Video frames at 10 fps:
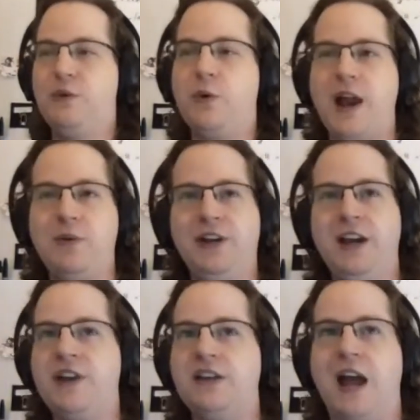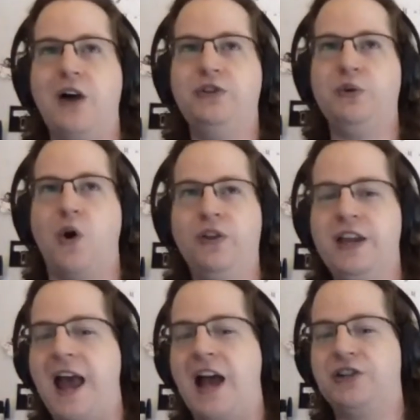we were able to get that down to
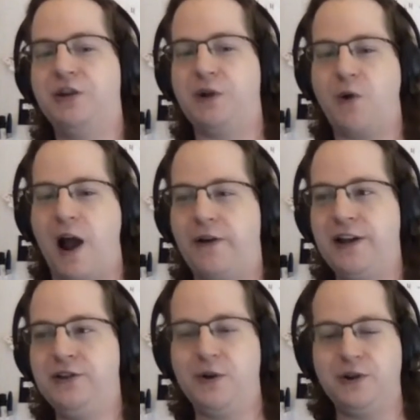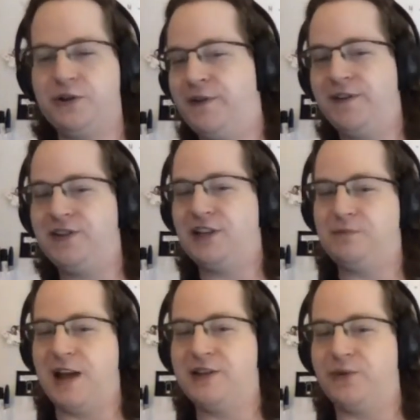only actually requiring
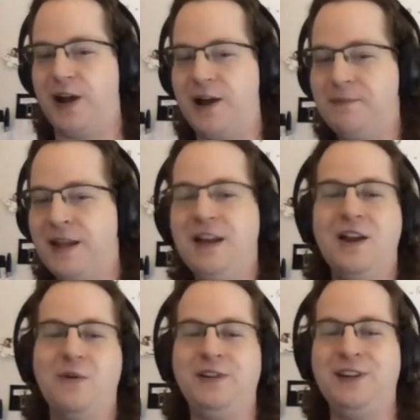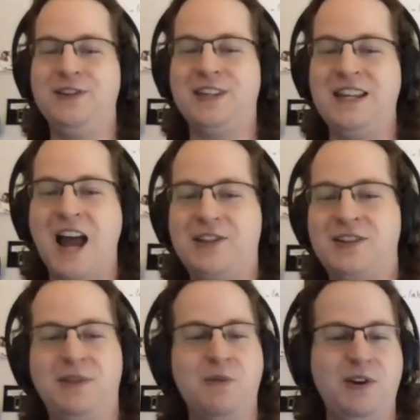256 megs of RAM, which is
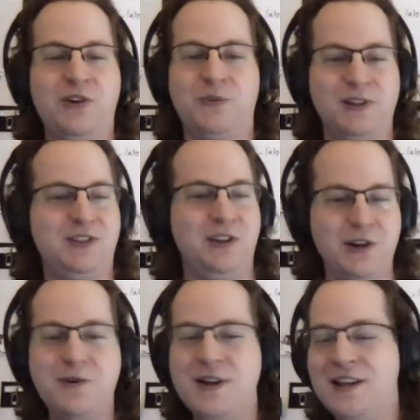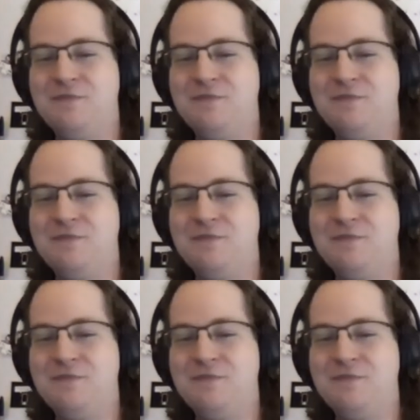not something Windows wants to do,